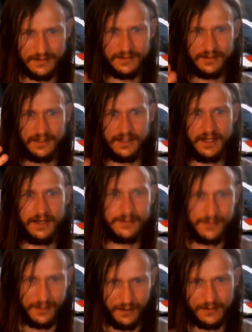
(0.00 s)

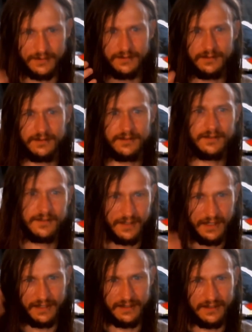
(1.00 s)

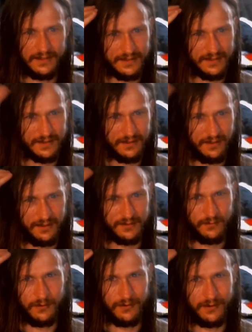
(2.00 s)
and it's just caused
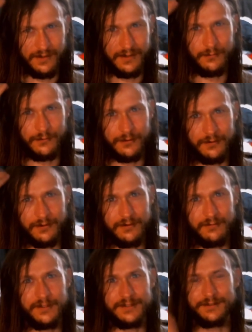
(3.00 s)
more and more
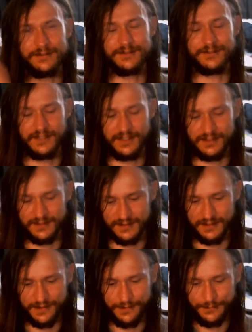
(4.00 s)
mental stress
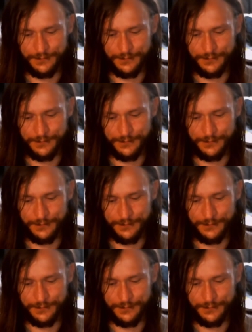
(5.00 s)
to them.